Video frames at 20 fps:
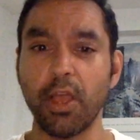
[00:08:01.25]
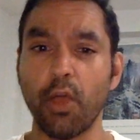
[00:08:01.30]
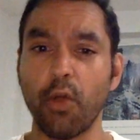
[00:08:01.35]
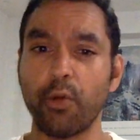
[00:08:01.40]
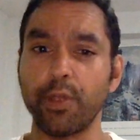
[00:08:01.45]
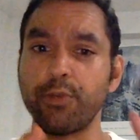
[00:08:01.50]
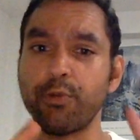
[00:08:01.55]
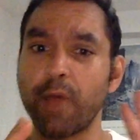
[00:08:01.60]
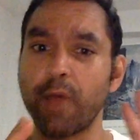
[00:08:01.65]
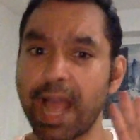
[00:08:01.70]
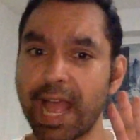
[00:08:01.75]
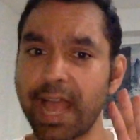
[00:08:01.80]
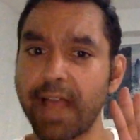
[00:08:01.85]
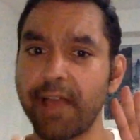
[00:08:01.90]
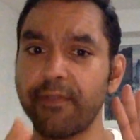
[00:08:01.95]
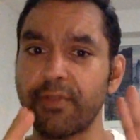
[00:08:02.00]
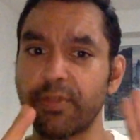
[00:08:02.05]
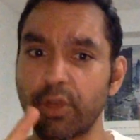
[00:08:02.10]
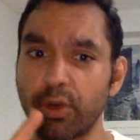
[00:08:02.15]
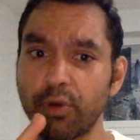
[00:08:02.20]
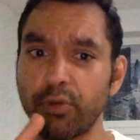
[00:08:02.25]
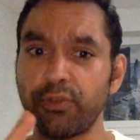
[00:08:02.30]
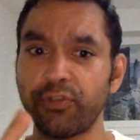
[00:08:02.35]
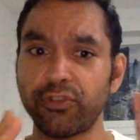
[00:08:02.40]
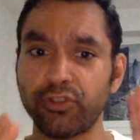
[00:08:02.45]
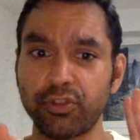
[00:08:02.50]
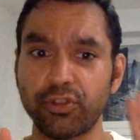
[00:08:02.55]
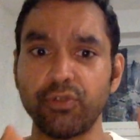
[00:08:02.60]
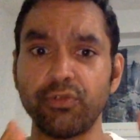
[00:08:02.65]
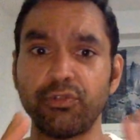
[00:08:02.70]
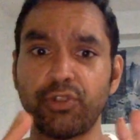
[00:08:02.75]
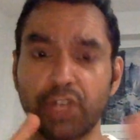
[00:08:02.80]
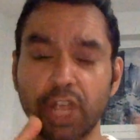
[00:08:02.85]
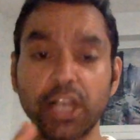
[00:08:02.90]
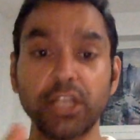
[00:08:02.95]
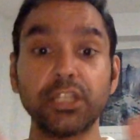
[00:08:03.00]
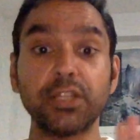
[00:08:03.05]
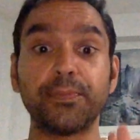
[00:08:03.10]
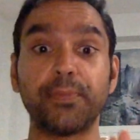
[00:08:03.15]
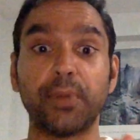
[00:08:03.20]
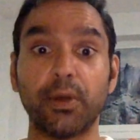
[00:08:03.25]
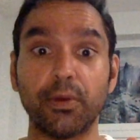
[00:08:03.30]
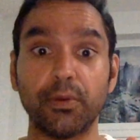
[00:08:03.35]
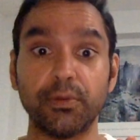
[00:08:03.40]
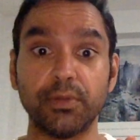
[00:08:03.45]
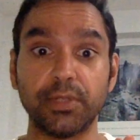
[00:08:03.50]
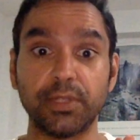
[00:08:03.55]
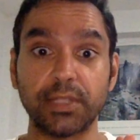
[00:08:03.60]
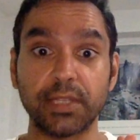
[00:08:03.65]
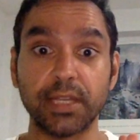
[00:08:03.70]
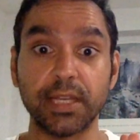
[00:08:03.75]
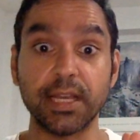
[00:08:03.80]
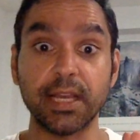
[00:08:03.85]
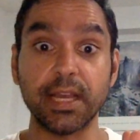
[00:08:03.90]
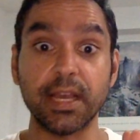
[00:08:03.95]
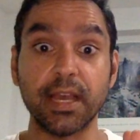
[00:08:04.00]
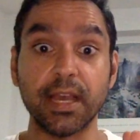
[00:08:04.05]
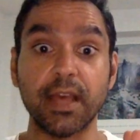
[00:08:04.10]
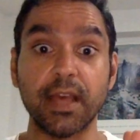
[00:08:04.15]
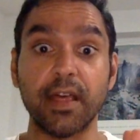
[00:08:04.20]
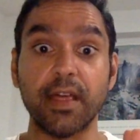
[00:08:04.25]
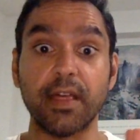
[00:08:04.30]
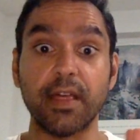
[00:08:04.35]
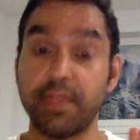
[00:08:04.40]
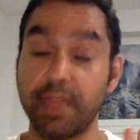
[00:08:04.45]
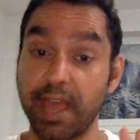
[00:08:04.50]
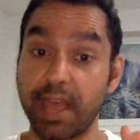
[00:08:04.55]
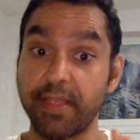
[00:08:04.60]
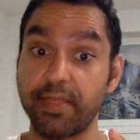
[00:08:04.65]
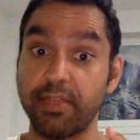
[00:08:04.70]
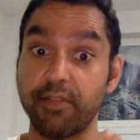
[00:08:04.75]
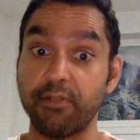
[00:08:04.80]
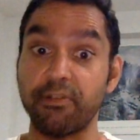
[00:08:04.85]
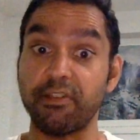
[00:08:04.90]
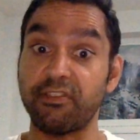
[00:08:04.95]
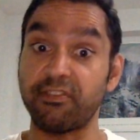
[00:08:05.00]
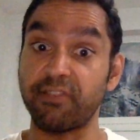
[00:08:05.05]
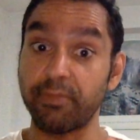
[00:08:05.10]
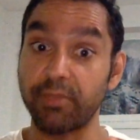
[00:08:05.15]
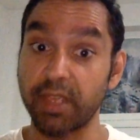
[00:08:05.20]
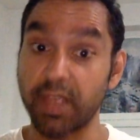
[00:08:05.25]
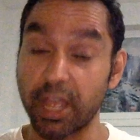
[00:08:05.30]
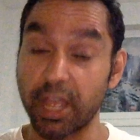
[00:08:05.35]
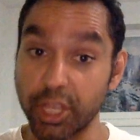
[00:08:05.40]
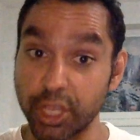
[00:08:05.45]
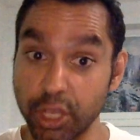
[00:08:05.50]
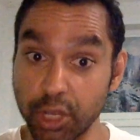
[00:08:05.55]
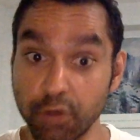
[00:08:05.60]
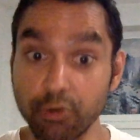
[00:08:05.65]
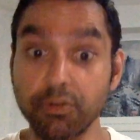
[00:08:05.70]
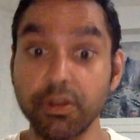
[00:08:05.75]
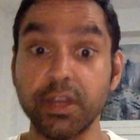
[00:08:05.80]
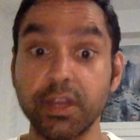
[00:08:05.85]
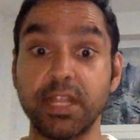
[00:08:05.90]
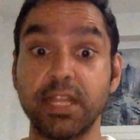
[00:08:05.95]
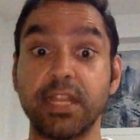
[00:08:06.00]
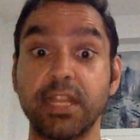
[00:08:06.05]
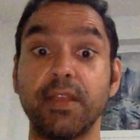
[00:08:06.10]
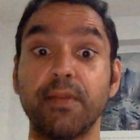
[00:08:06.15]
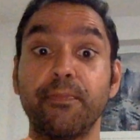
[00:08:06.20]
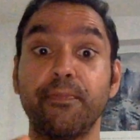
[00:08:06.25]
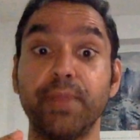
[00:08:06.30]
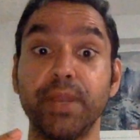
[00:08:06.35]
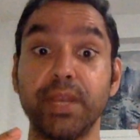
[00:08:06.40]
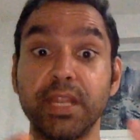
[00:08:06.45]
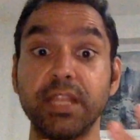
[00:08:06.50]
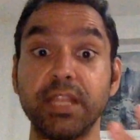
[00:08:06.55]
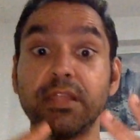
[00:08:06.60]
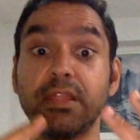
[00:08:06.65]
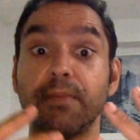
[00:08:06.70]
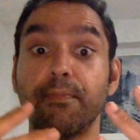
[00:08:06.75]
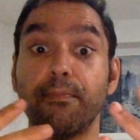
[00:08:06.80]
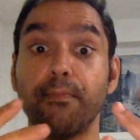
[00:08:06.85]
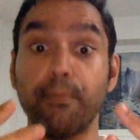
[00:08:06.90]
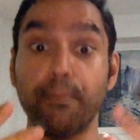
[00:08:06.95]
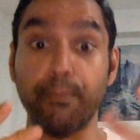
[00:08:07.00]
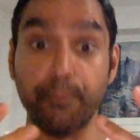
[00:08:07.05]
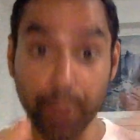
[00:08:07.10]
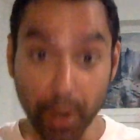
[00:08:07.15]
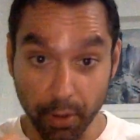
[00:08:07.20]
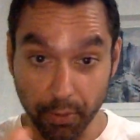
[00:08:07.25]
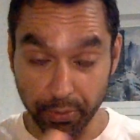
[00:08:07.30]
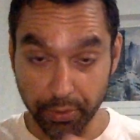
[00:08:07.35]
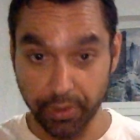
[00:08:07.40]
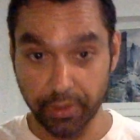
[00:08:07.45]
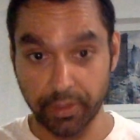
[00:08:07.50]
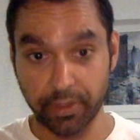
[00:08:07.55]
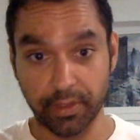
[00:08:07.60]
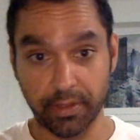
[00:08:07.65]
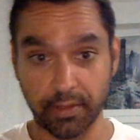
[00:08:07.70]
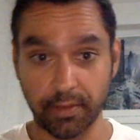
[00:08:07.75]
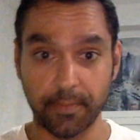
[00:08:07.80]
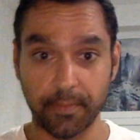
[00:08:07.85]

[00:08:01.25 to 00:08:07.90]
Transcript: When you have those two juxtaposed, then there is something, a unity beneath them both,